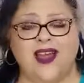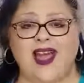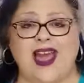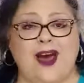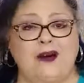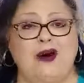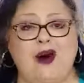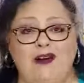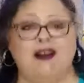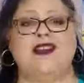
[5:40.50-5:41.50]
How
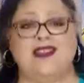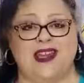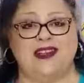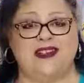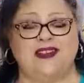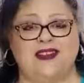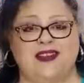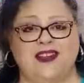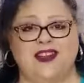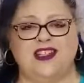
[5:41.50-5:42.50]
hard is it
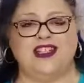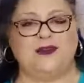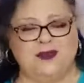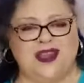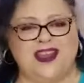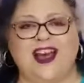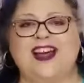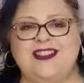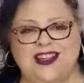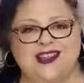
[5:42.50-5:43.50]
to be
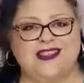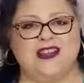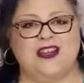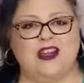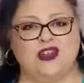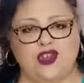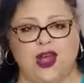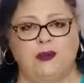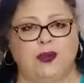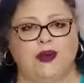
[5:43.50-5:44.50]
a decent
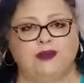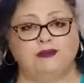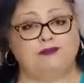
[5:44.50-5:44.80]
shopper?